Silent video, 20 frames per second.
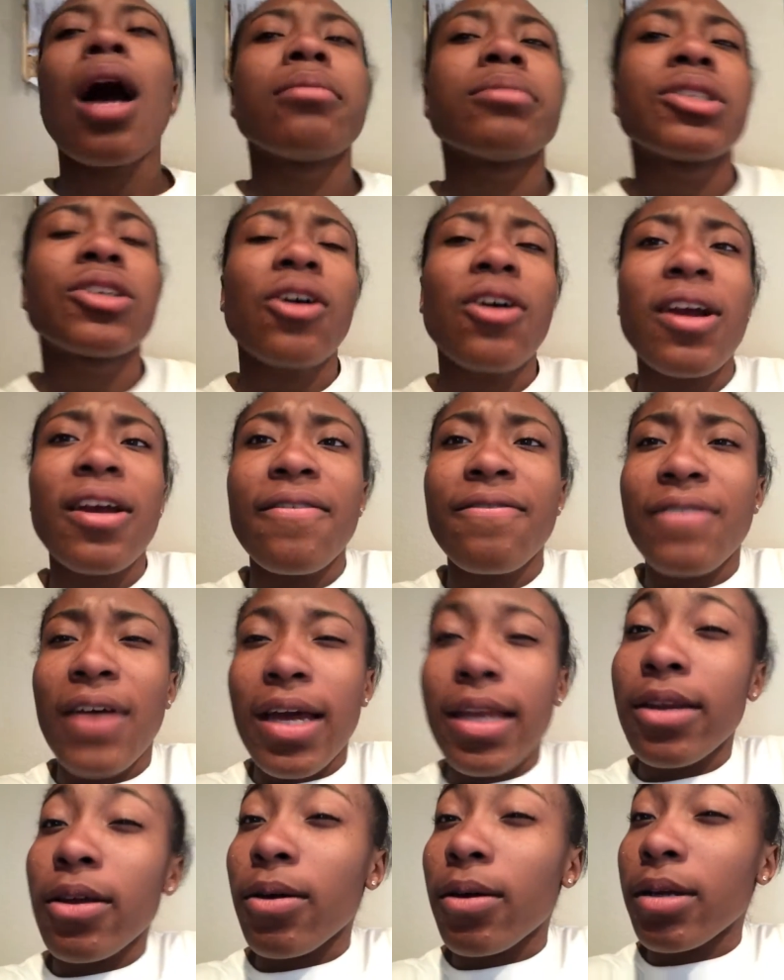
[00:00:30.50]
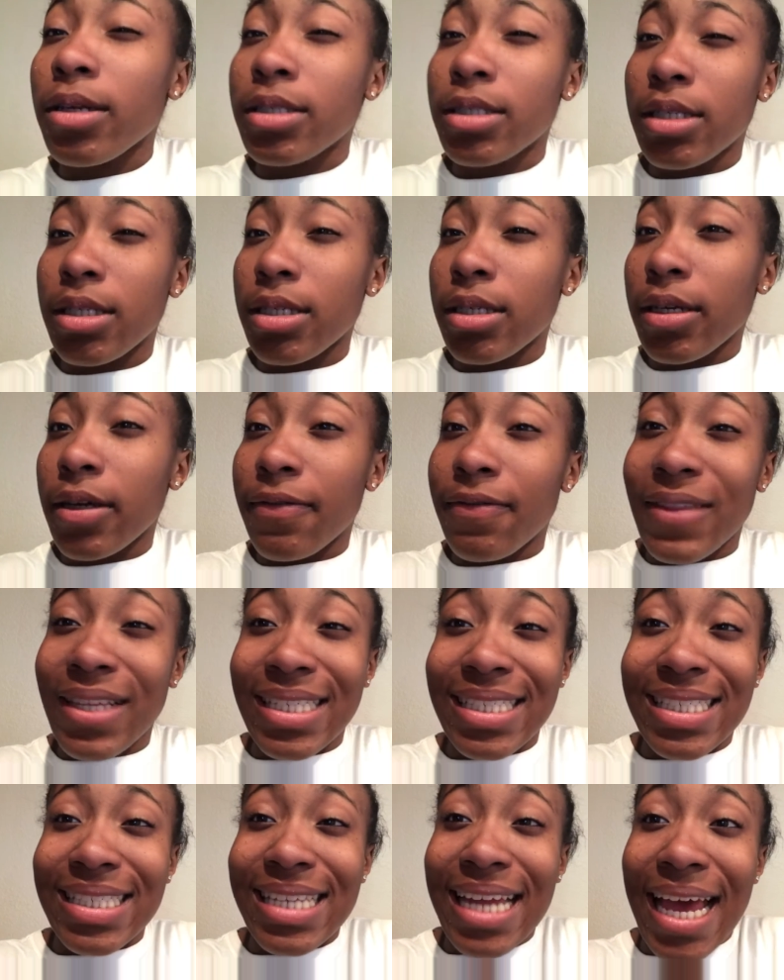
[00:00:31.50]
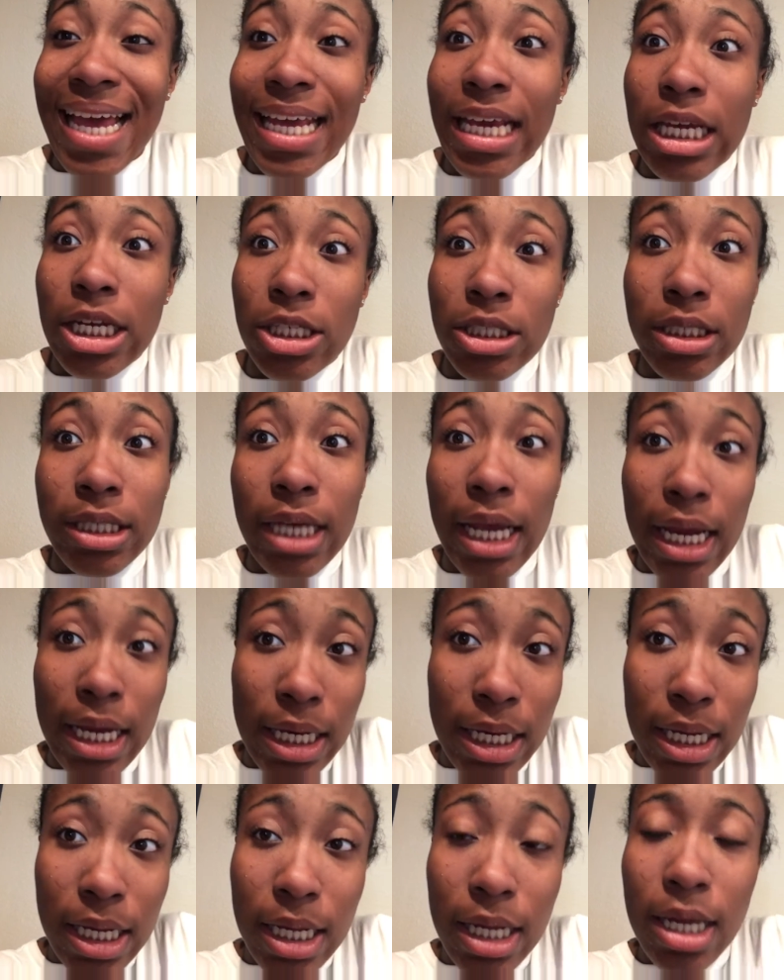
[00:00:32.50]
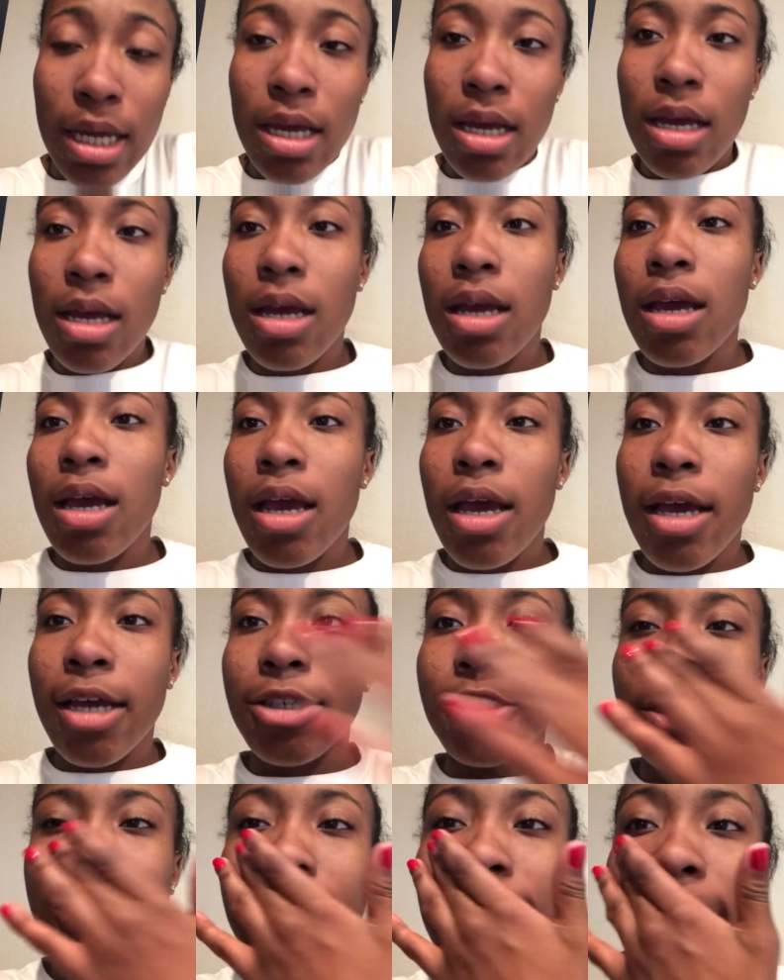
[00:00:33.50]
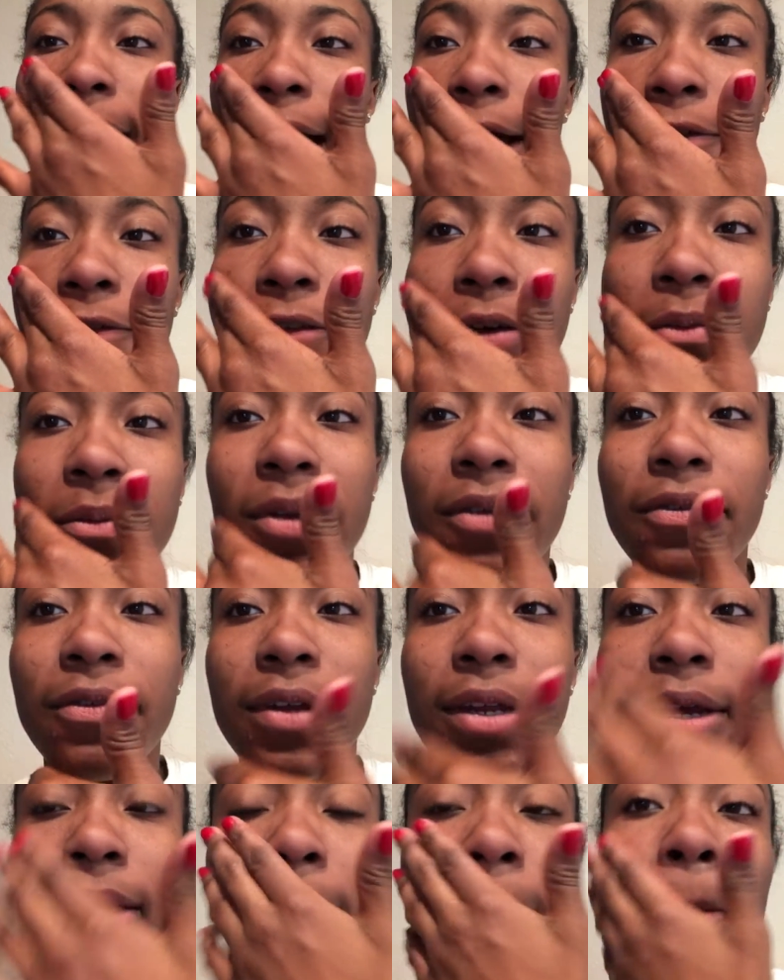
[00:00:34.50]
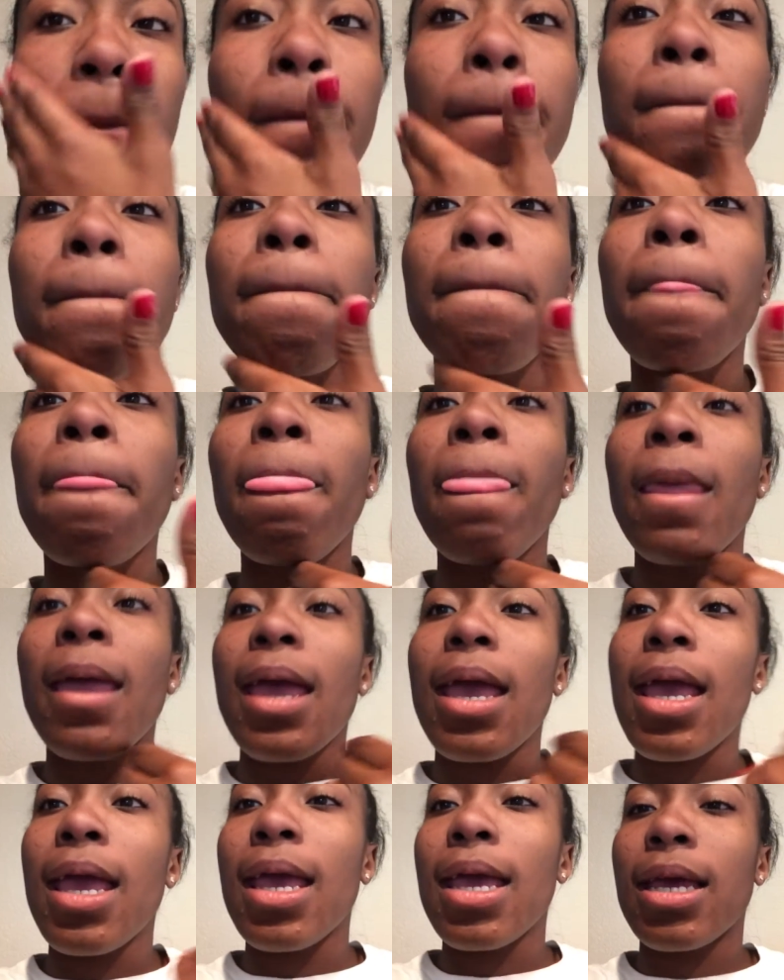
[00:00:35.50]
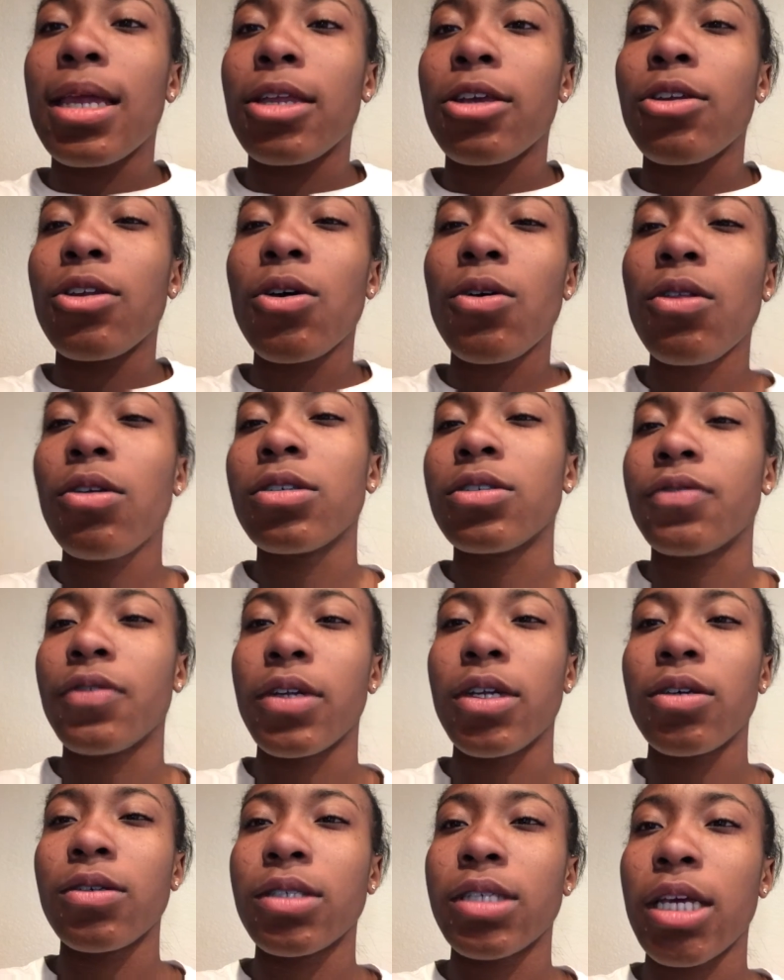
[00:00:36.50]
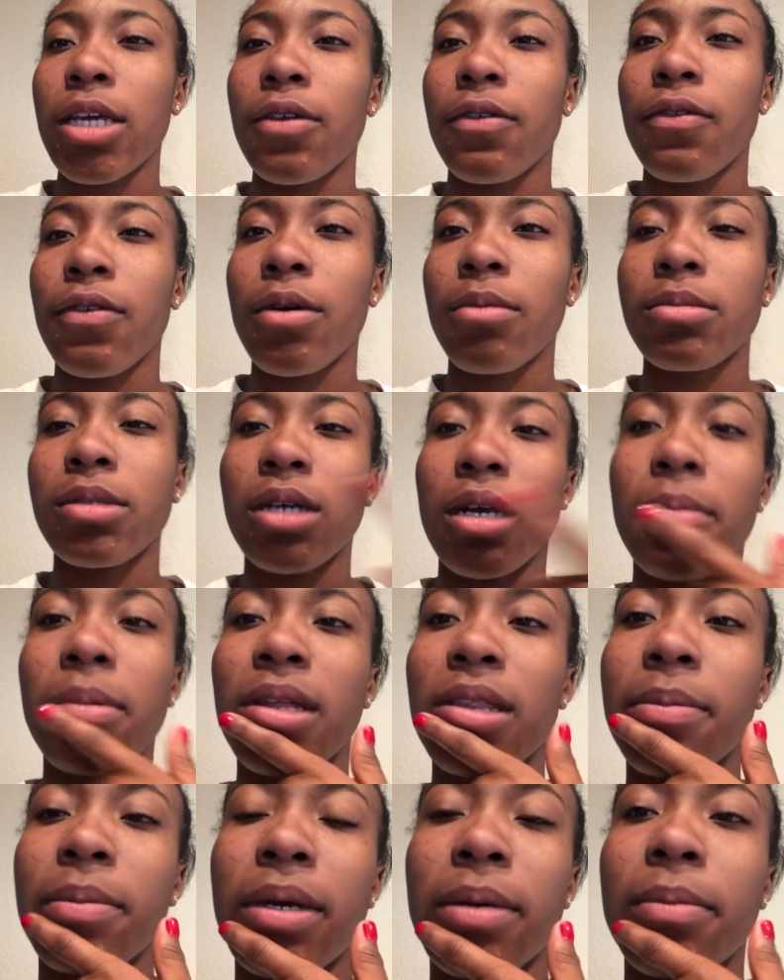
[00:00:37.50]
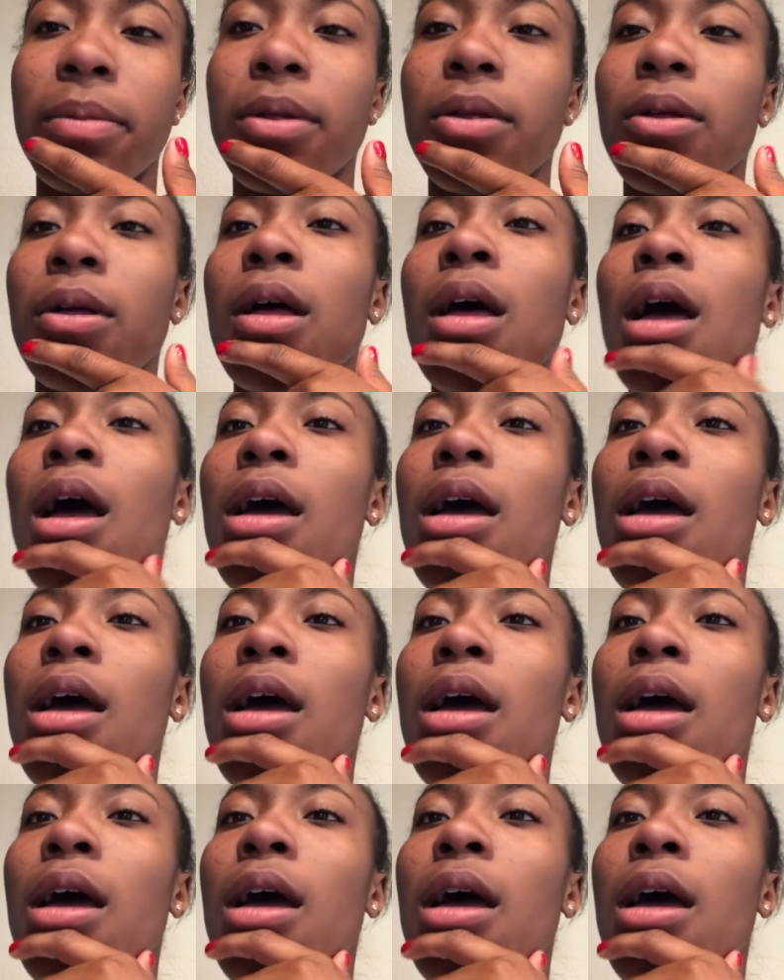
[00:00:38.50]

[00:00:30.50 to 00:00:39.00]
I'm sorry if I don't is this, if this is not entertaining. It's just that I filmed a video and you know those videos that you film sorry about the pimple.